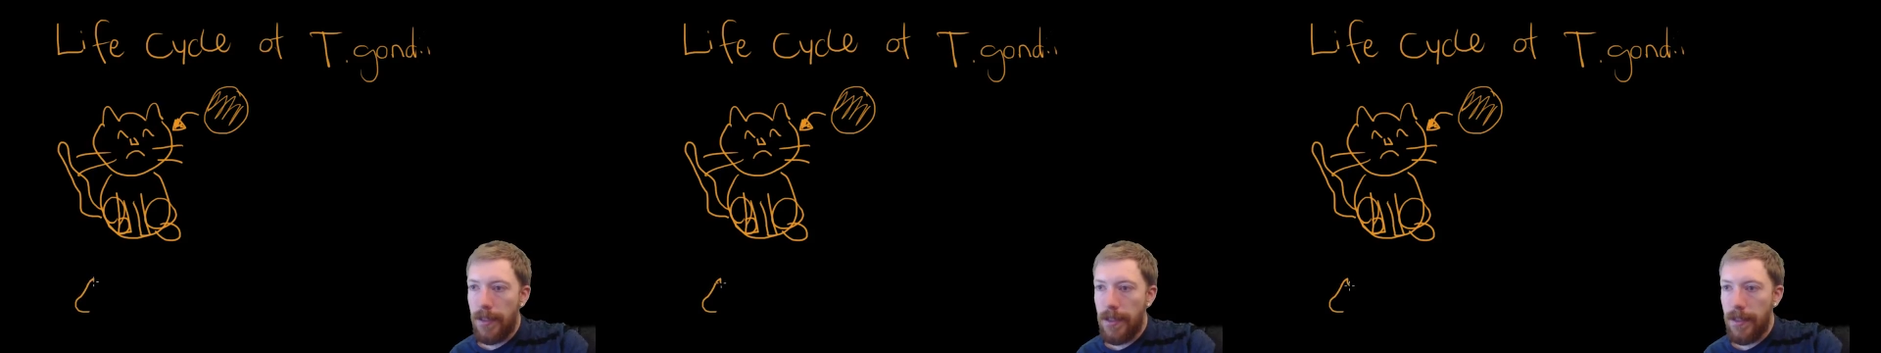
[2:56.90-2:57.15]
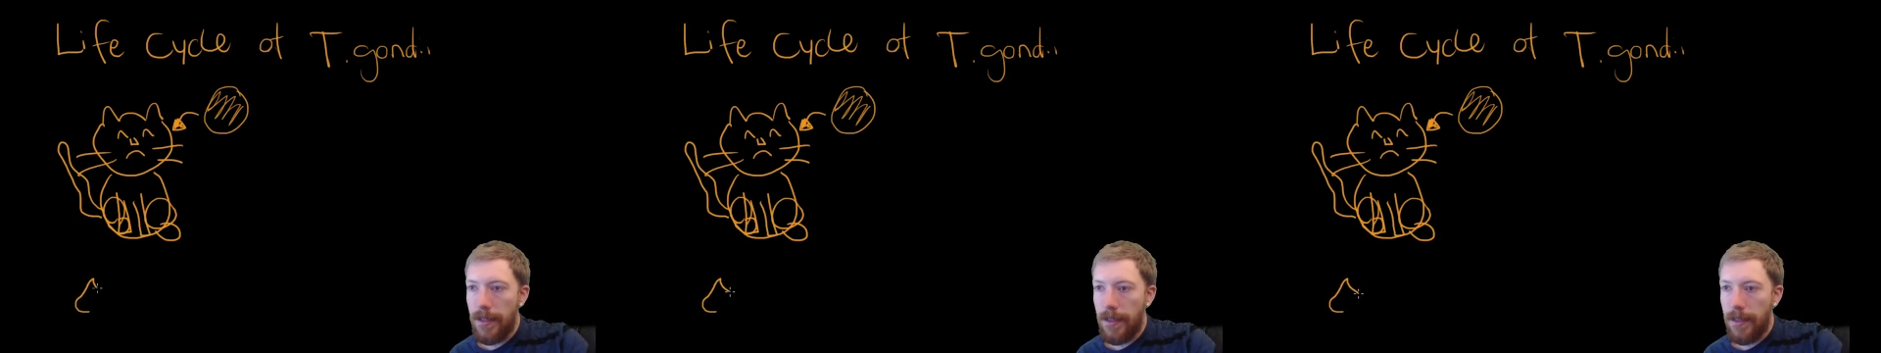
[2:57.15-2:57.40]

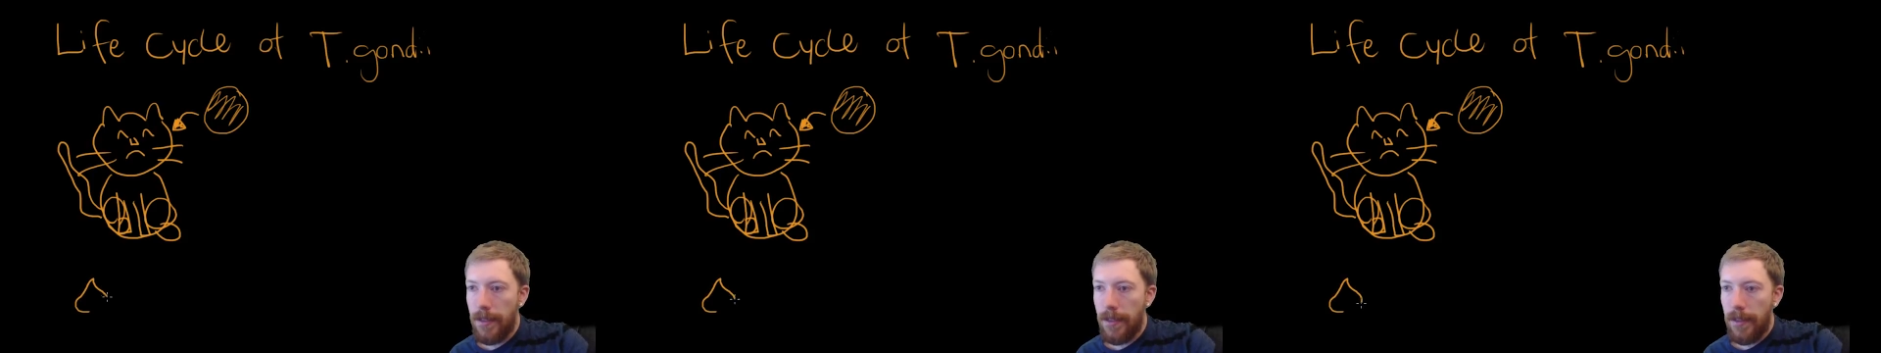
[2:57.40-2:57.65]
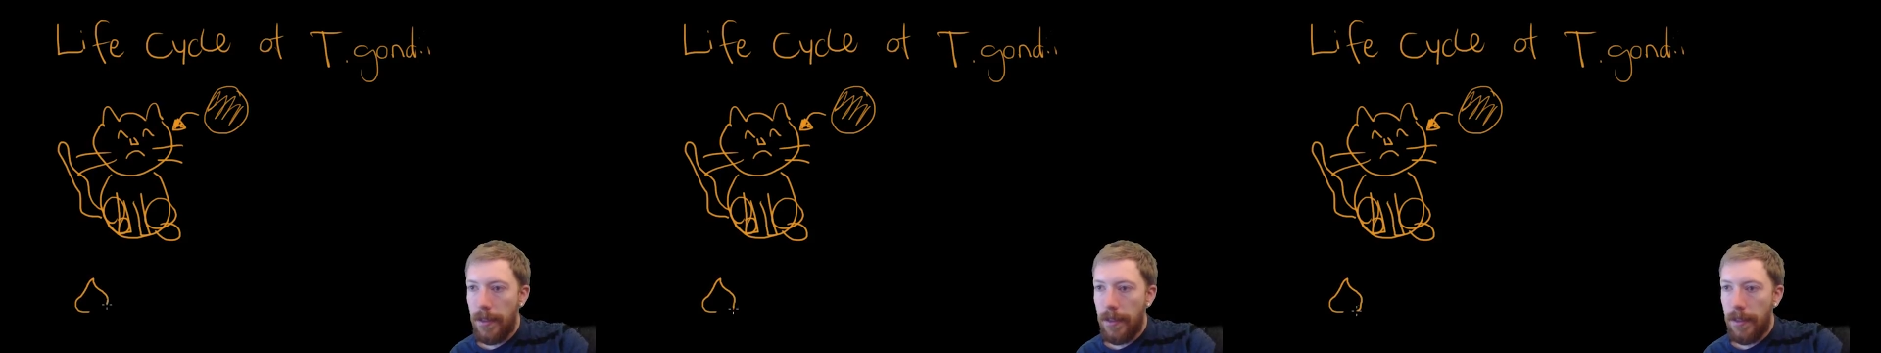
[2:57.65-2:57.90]

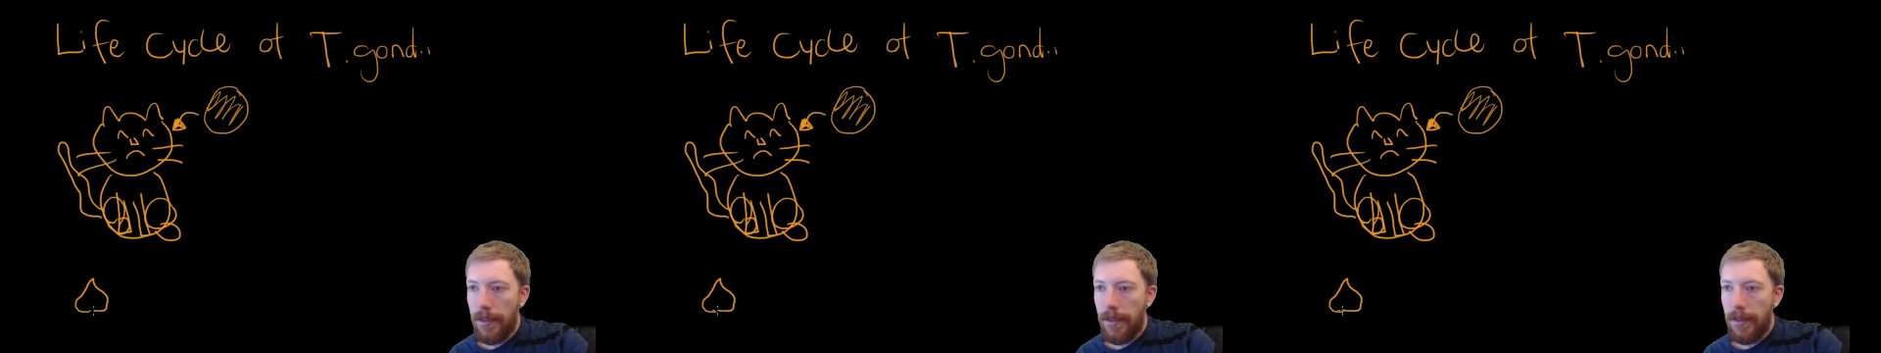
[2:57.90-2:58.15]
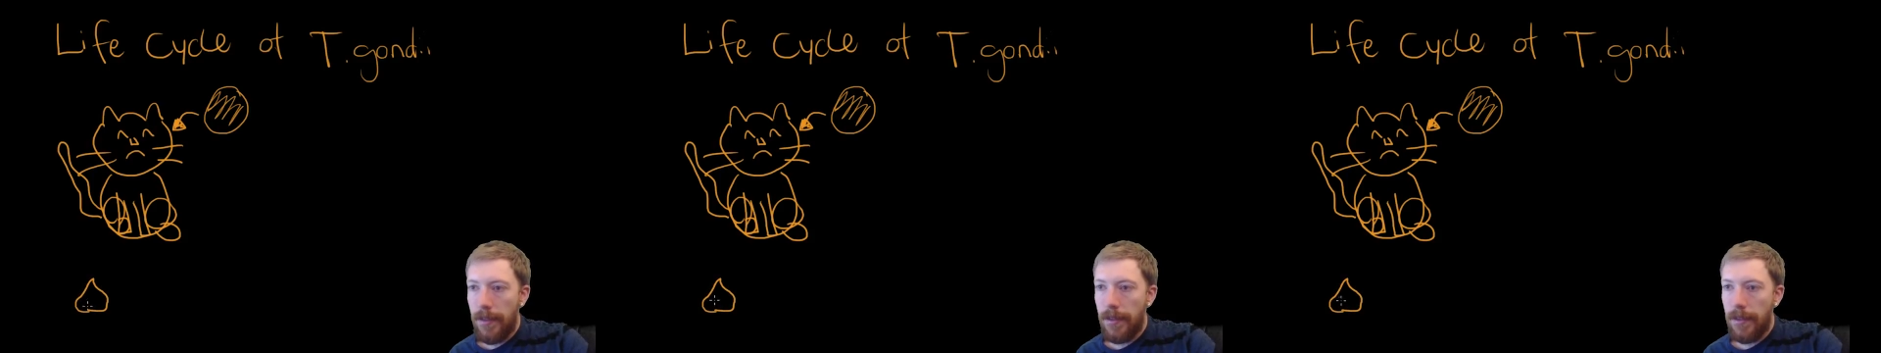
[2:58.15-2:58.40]

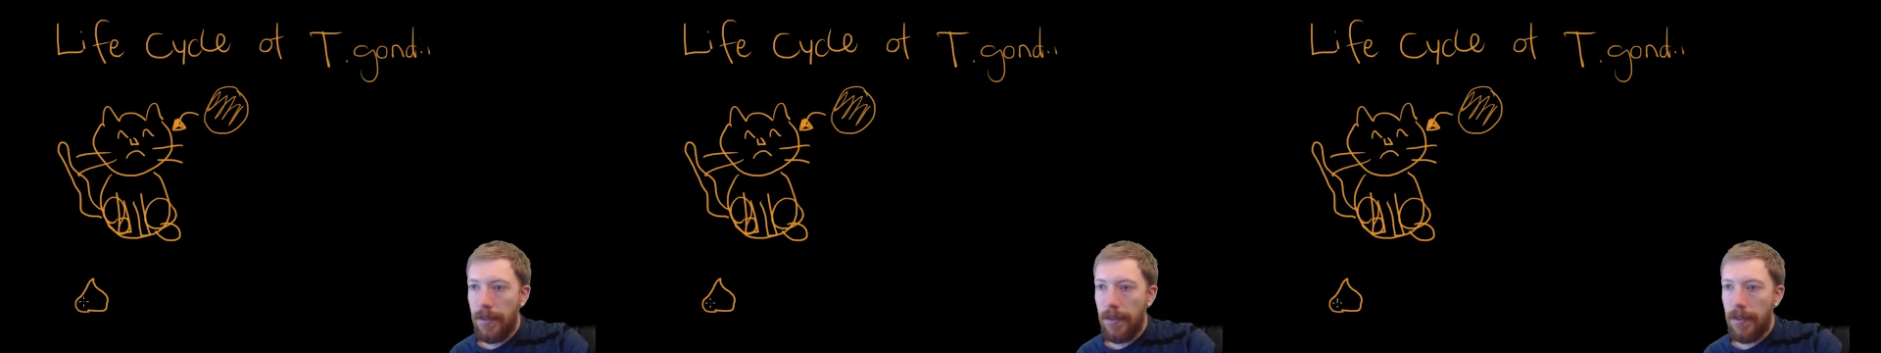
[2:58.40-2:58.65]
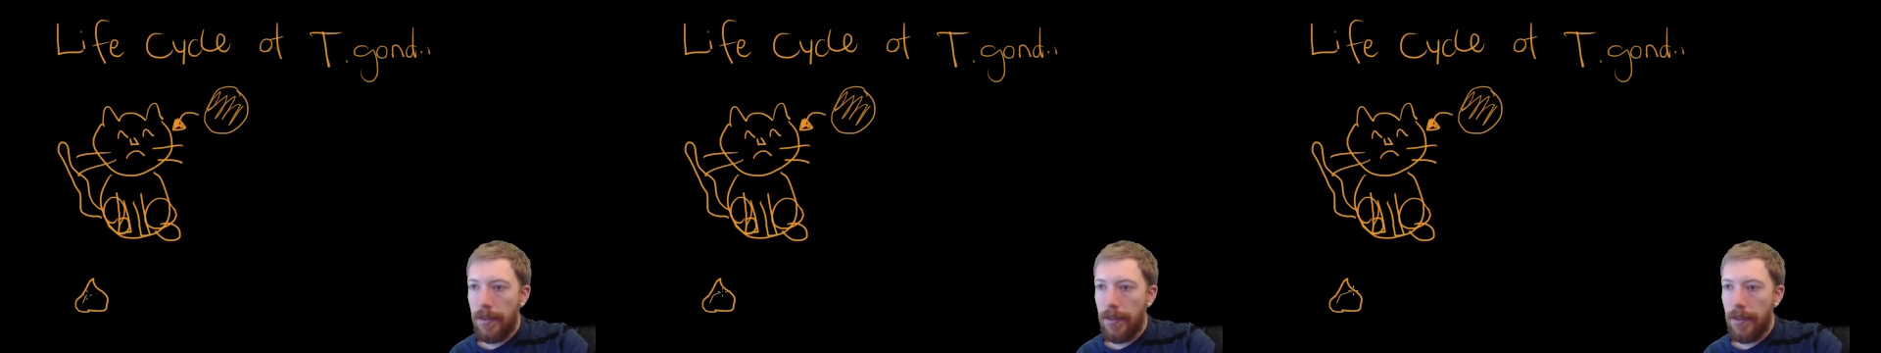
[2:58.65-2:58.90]

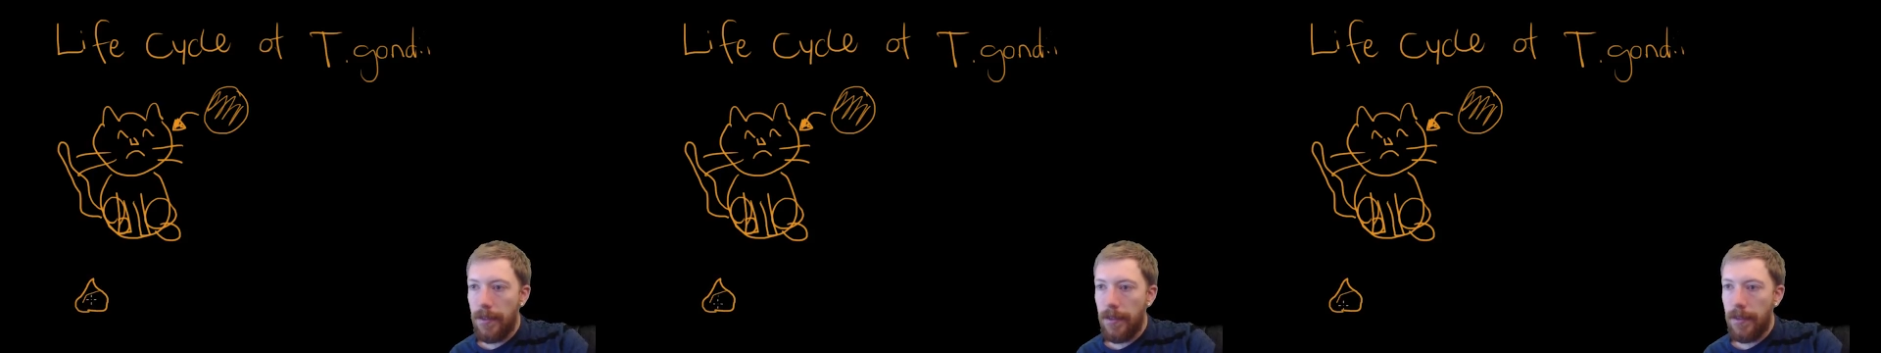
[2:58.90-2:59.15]
No one is speaking in this clip.